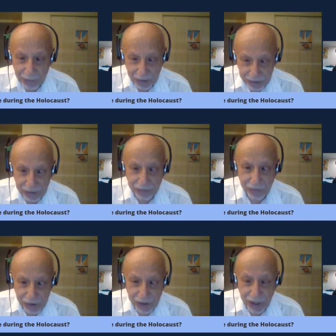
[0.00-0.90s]
but it
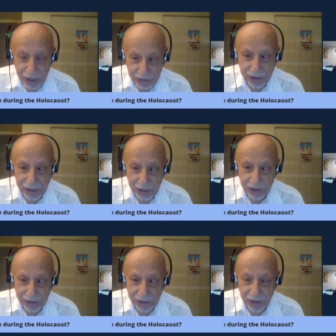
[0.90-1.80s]
was
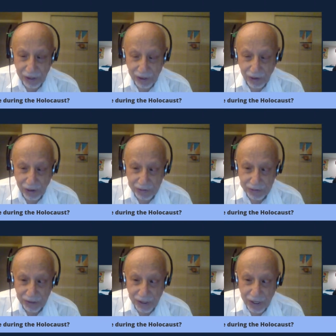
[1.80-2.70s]
really, really hot.
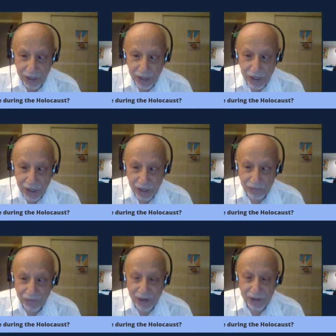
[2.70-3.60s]

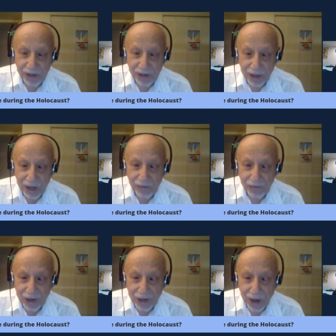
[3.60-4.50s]
And when the
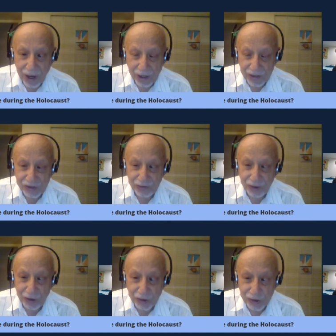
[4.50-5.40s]
railway cars
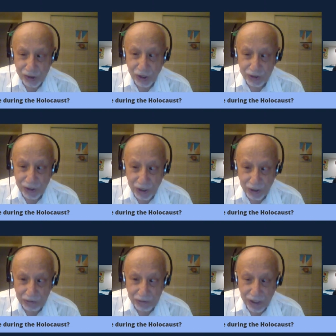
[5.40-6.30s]
were shut
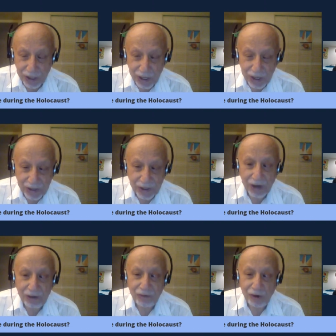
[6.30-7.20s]
down,
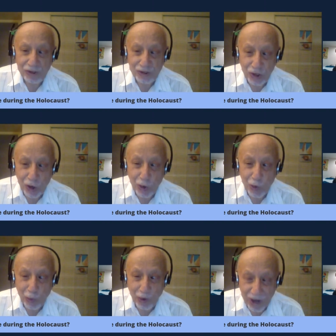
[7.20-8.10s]
there was
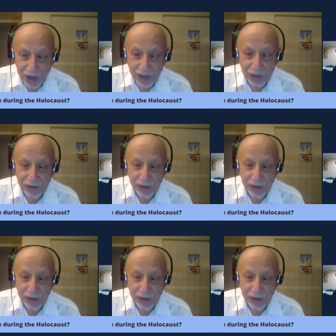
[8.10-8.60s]
no air